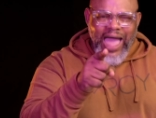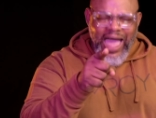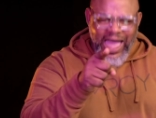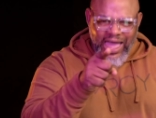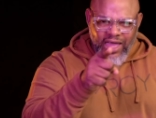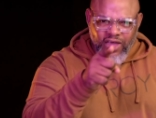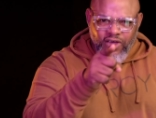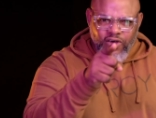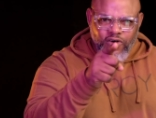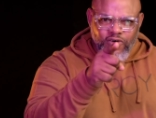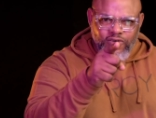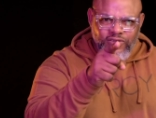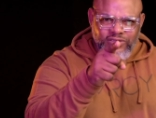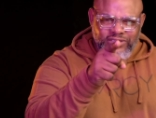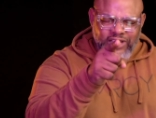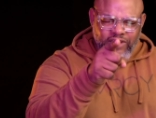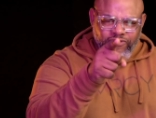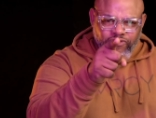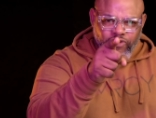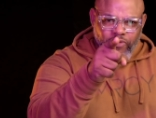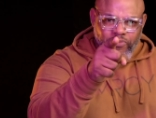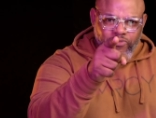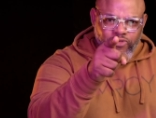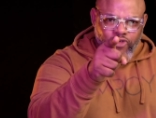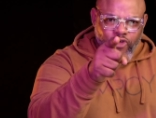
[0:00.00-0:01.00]
ankles and
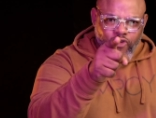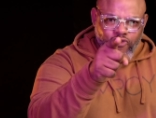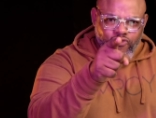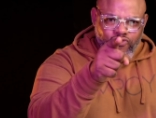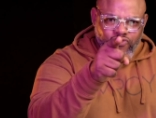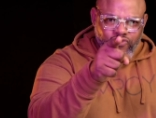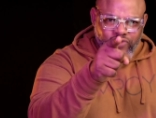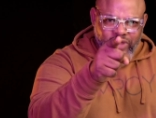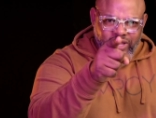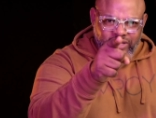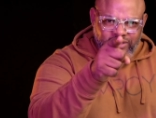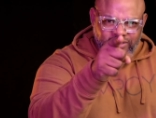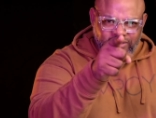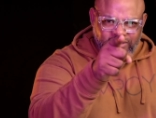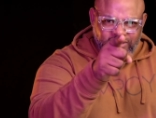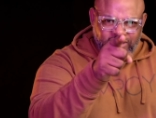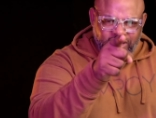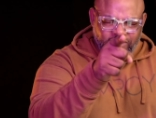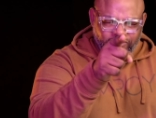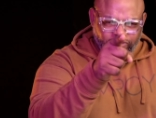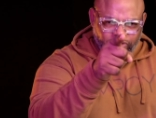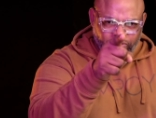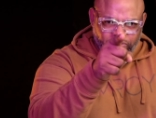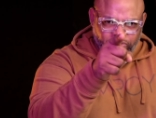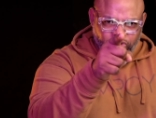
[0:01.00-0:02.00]
from your wrists
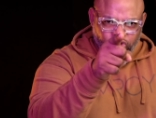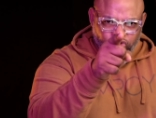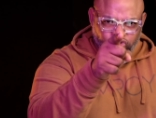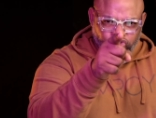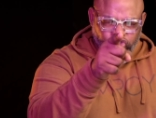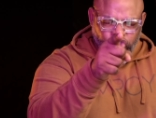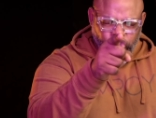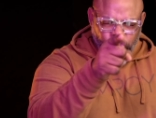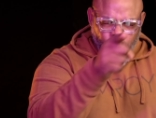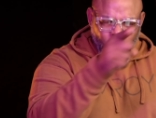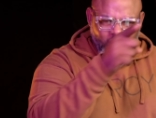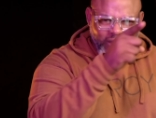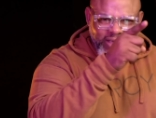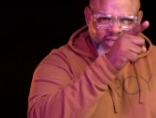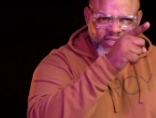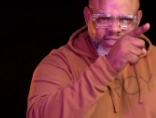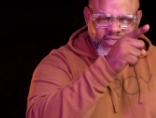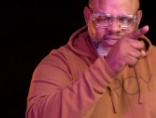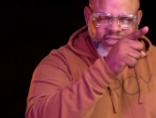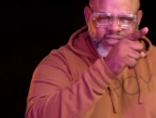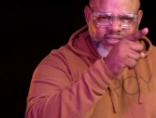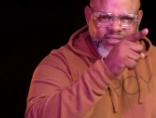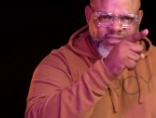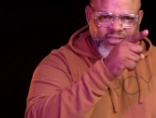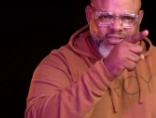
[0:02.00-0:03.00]
and from your
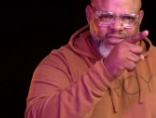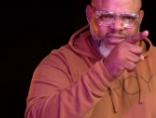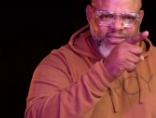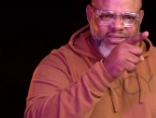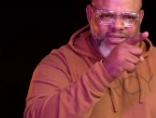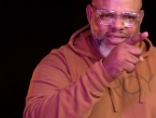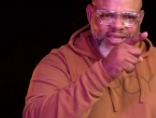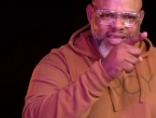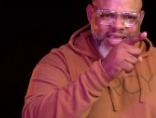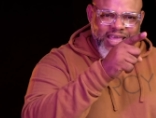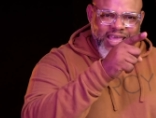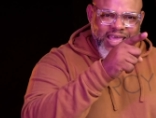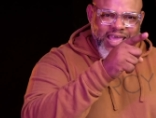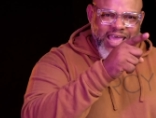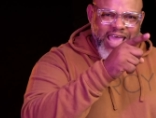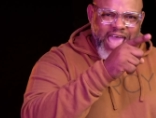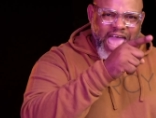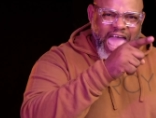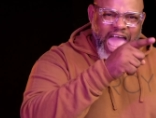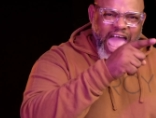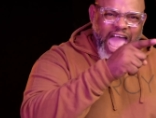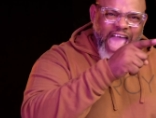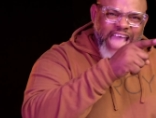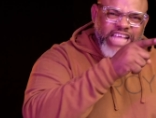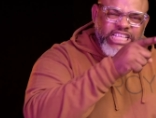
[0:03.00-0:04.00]
joints.
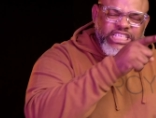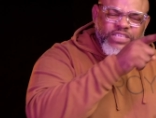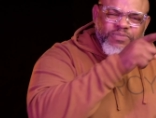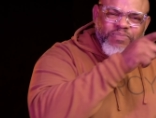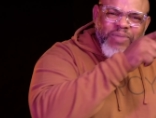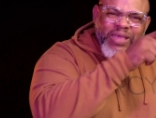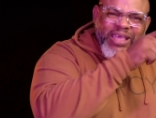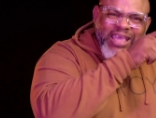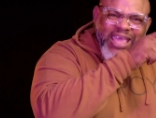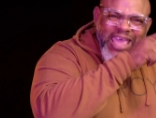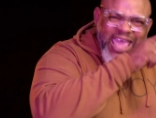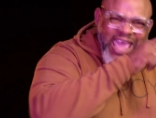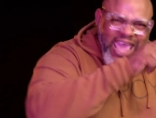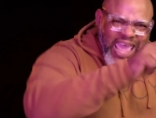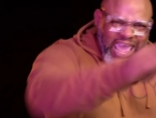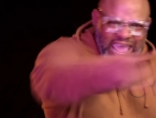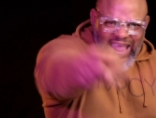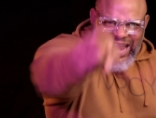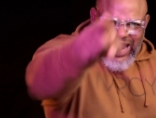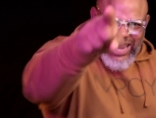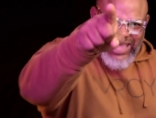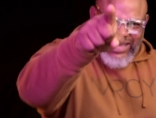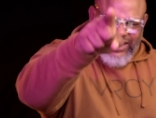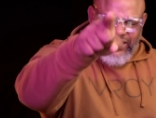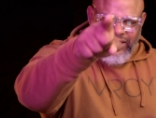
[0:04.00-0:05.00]
I speak
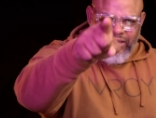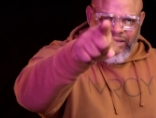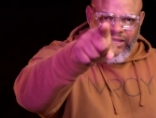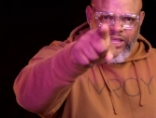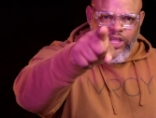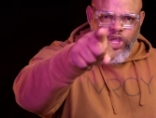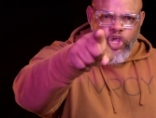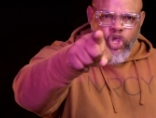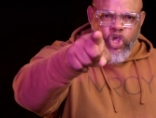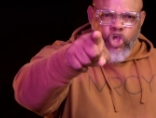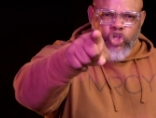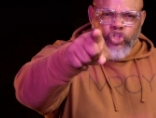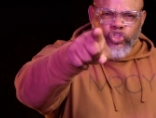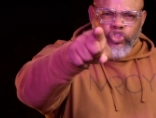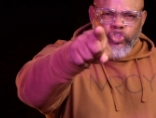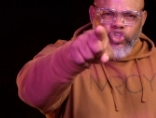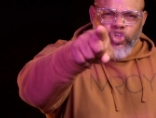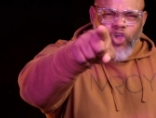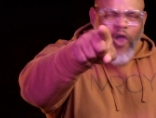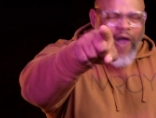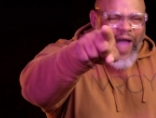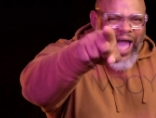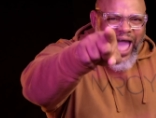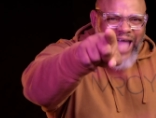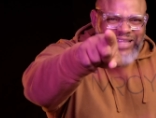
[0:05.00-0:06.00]
healing to
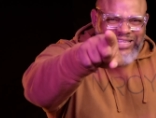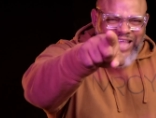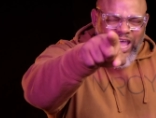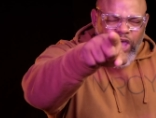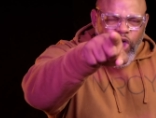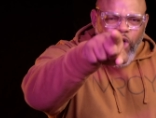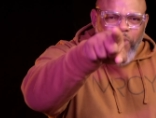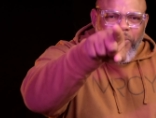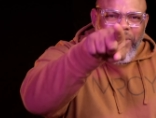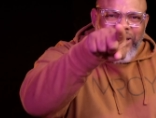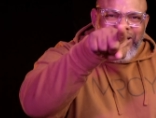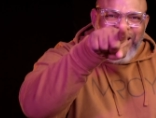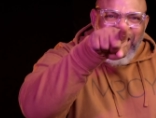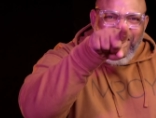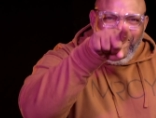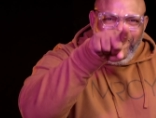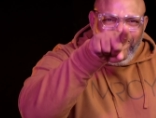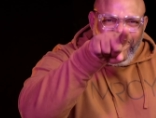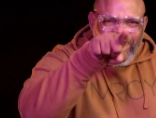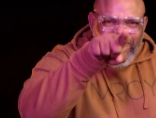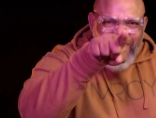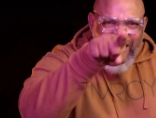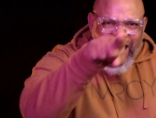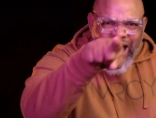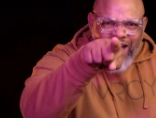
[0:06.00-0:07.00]
your heart. I command that
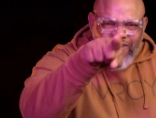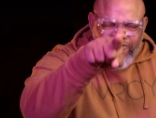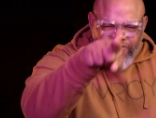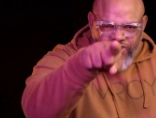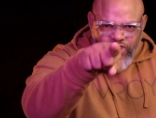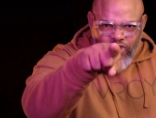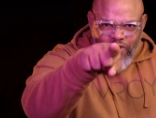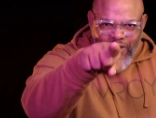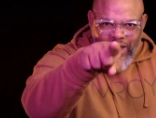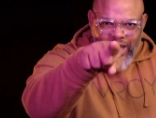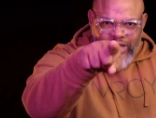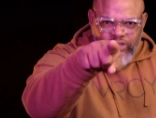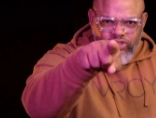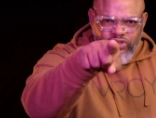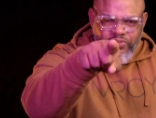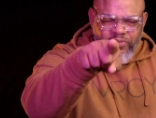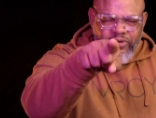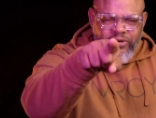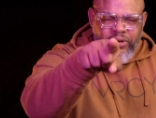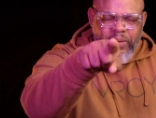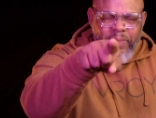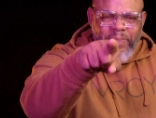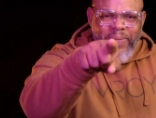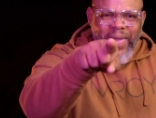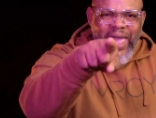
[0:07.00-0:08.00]
valve in your heart to be
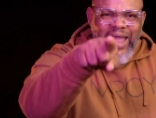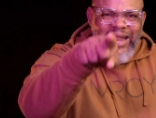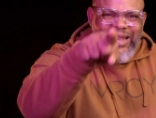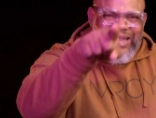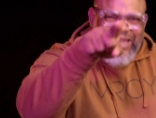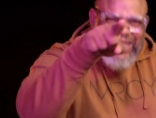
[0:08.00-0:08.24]
repaired